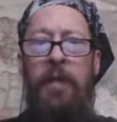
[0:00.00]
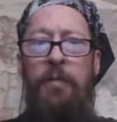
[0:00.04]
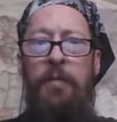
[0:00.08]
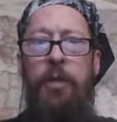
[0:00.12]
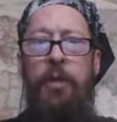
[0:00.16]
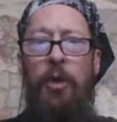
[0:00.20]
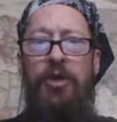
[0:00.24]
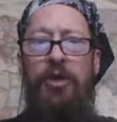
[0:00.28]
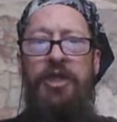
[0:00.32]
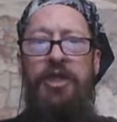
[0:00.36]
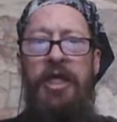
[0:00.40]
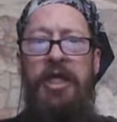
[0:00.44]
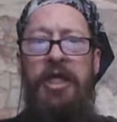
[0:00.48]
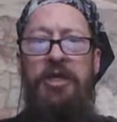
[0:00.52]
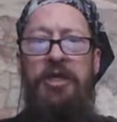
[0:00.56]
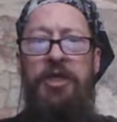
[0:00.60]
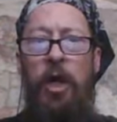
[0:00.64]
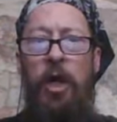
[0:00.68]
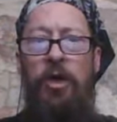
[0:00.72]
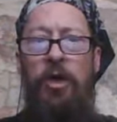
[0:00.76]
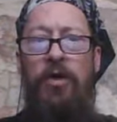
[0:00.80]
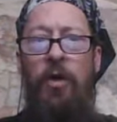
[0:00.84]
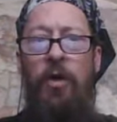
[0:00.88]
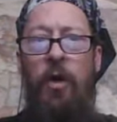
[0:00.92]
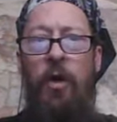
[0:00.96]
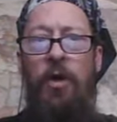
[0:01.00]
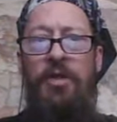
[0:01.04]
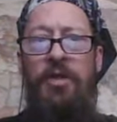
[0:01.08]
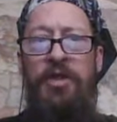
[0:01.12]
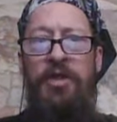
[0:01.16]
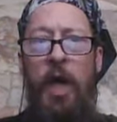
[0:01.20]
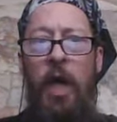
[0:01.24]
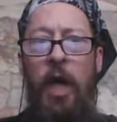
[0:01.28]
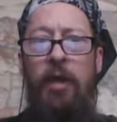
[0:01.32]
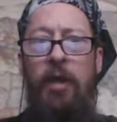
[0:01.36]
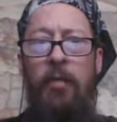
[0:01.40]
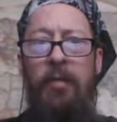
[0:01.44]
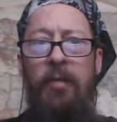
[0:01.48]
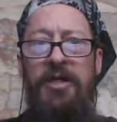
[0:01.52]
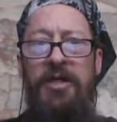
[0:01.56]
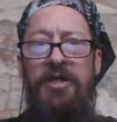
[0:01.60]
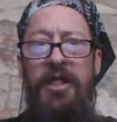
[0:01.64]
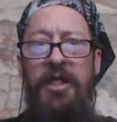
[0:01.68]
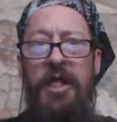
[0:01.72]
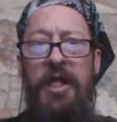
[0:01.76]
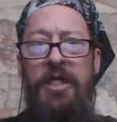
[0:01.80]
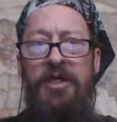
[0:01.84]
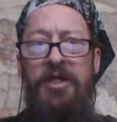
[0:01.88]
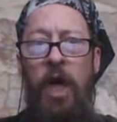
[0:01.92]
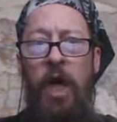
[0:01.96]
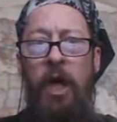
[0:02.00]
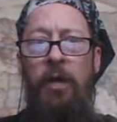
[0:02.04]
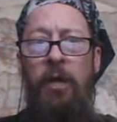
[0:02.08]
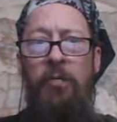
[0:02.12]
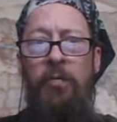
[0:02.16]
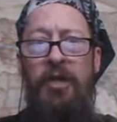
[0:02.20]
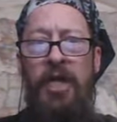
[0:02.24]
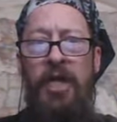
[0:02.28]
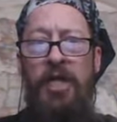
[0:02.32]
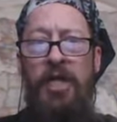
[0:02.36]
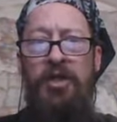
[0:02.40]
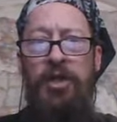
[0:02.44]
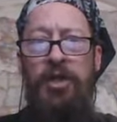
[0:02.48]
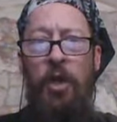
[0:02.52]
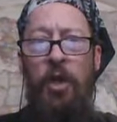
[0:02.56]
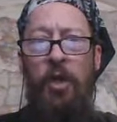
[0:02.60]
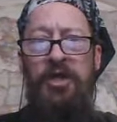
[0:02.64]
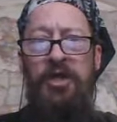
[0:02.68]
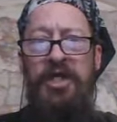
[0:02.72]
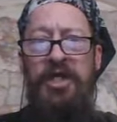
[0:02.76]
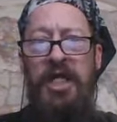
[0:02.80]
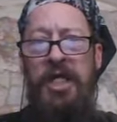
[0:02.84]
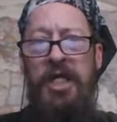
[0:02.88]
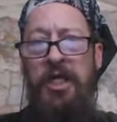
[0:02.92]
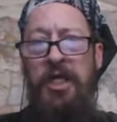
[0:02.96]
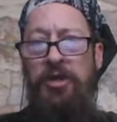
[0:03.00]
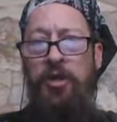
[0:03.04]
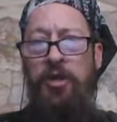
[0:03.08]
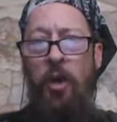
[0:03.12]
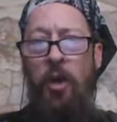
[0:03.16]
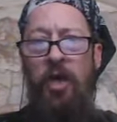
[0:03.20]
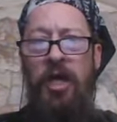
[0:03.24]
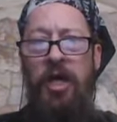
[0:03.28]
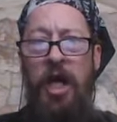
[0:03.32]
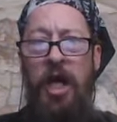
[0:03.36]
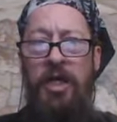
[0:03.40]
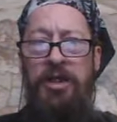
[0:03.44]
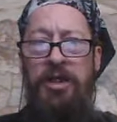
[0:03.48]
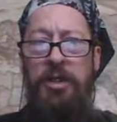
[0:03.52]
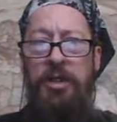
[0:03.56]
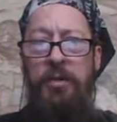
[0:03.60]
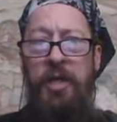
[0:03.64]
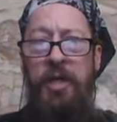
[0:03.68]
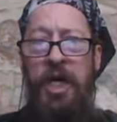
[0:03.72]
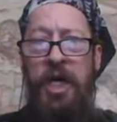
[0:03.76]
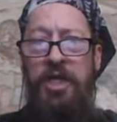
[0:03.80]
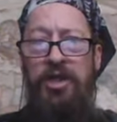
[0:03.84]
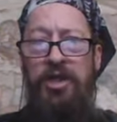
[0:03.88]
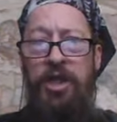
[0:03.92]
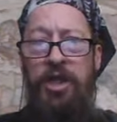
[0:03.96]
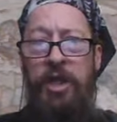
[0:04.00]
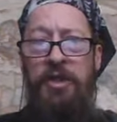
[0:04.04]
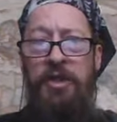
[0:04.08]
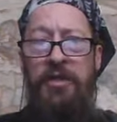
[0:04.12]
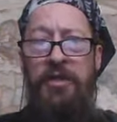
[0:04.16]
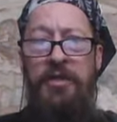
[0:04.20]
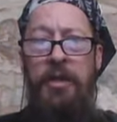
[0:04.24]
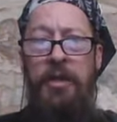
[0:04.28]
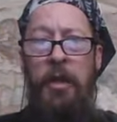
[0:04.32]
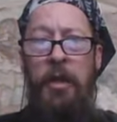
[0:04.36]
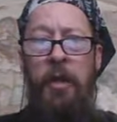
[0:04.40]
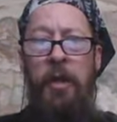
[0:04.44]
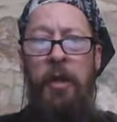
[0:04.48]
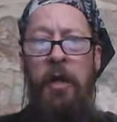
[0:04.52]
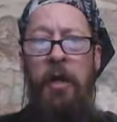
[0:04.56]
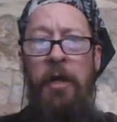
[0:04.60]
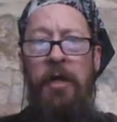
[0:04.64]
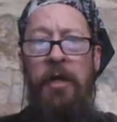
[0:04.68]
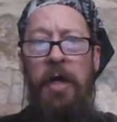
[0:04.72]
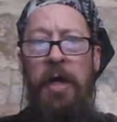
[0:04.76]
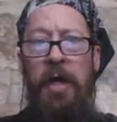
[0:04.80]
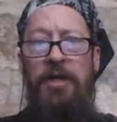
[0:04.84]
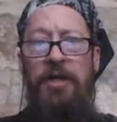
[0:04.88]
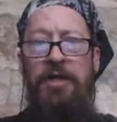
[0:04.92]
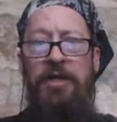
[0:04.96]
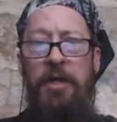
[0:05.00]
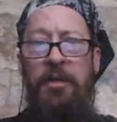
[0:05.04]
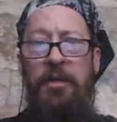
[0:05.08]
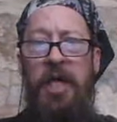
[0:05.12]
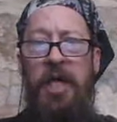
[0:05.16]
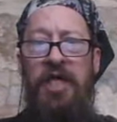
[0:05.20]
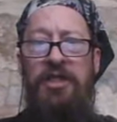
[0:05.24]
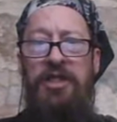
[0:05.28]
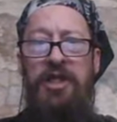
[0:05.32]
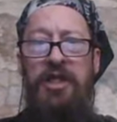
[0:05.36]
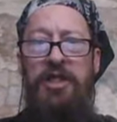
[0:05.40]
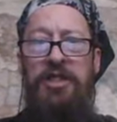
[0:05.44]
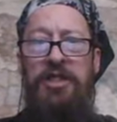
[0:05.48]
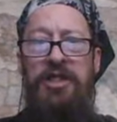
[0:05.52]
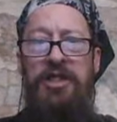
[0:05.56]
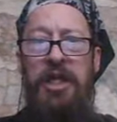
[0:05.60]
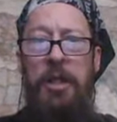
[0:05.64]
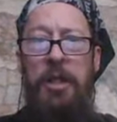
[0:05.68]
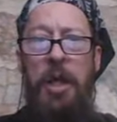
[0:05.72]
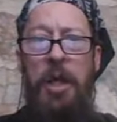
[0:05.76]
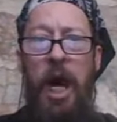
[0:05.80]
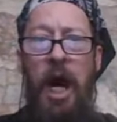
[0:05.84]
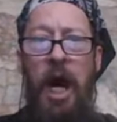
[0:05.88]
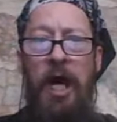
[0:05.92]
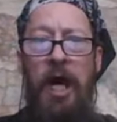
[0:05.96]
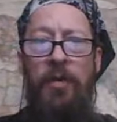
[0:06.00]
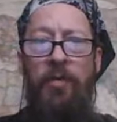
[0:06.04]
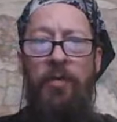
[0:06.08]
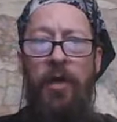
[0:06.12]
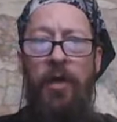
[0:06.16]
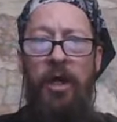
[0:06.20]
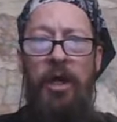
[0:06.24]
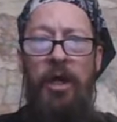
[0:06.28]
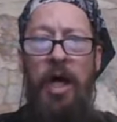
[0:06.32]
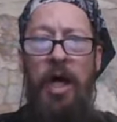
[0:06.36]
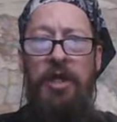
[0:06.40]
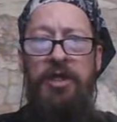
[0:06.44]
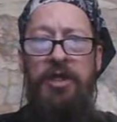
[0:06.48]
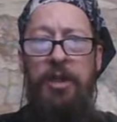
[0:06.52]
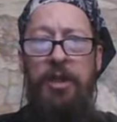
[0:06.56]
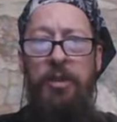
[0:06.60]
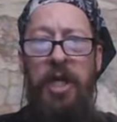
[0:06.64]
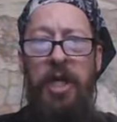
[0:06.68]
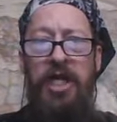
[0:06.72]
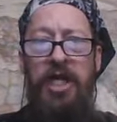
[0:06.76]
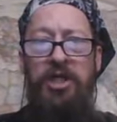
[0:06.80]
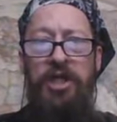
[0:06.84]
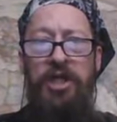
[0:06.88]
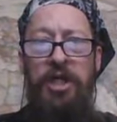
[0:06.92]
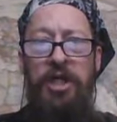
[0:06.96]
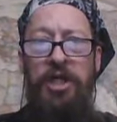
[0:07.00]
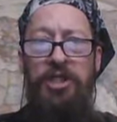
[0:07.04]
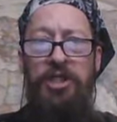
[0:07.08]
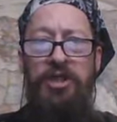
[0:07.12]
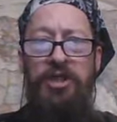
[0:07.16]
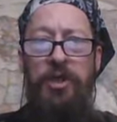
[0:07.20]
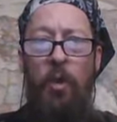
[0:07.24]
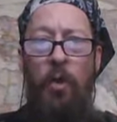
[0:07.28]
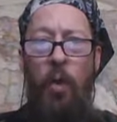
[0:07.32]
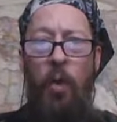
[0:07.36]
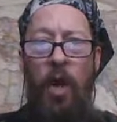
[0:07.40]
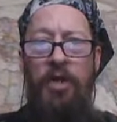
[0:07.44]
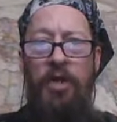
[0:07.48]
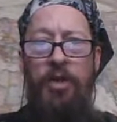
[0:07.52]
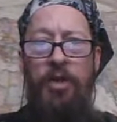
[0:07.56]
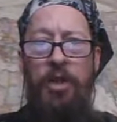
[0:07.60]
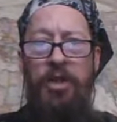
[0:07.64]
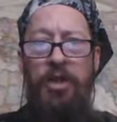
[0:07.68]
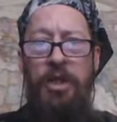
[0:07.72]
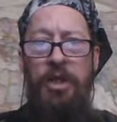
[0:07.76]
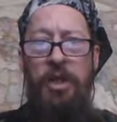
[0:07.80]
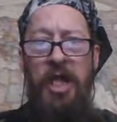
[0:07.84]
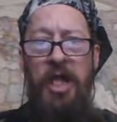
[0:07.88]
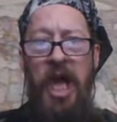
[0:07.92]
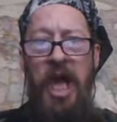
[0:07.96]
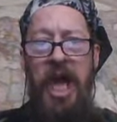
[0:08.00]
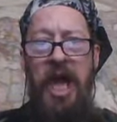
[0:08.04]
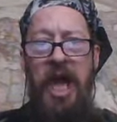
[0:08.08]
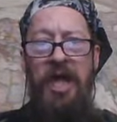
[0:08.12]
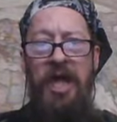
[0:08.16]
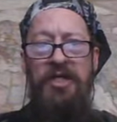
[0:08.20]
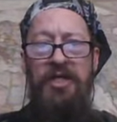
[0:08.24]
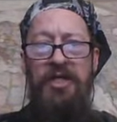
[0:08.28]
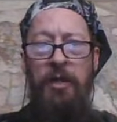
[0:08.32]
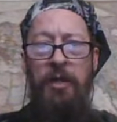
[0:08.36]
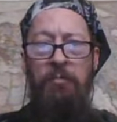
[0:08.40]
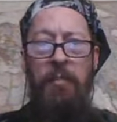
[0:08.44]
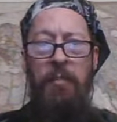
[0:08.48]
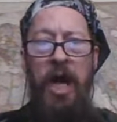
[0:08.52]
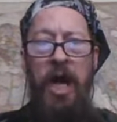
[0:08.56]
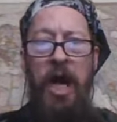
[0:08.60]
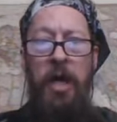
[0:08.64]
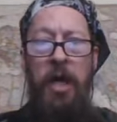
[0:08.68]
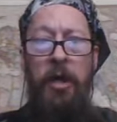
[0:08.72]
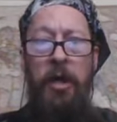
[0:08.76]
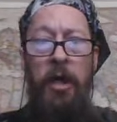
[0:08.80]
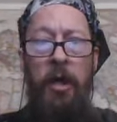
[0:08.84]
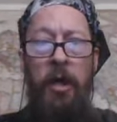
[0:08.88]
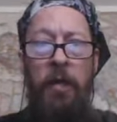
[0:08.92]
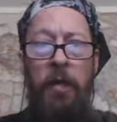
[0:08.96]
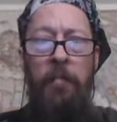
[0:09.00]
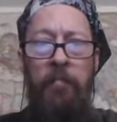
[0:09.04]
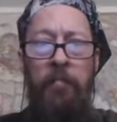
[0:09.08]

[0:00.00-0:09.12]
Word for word: For deeds are your entitlement, and entitlement is your deed and your conservations. Conservations divide where conservation is the wonders of the hands of men.